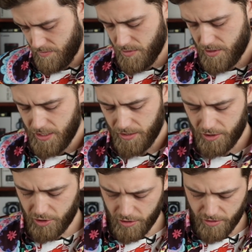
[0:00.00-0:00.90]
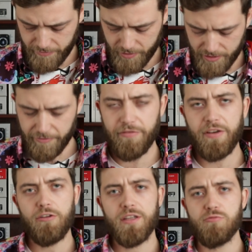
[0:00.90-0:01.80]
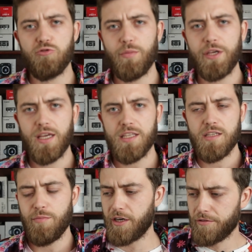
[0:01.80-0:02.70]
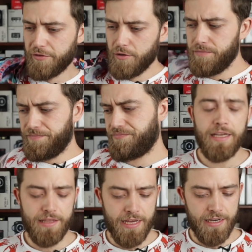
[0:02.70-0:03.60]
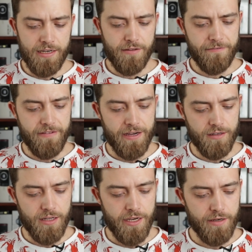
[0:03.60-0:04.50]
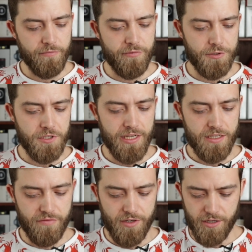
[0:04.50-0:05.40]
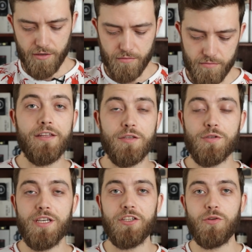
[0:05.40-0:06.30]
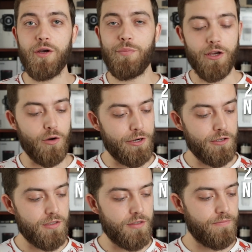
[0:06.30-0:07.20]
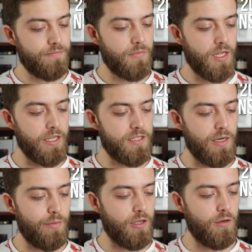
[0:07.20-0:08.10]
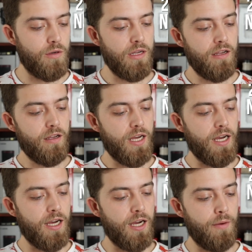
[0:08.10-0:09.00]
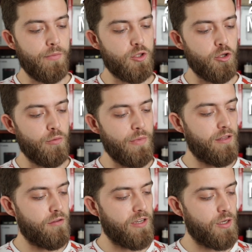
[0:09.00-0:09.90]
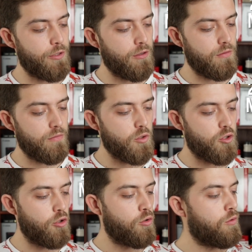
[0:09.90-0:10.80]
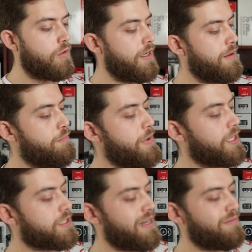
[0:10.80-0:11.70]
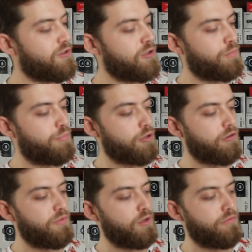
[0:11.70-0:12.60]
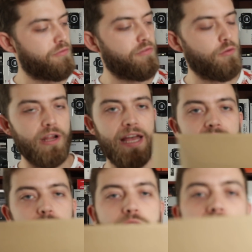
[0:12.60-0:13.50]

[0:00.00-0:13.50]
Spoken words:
I'm going to take this shirt off because I fear it's rubbing against the microphone. And then the final item for today's video. This was sent to my PO box, links down below, to Matthew van der Put. Do mail time vlog book review for Adam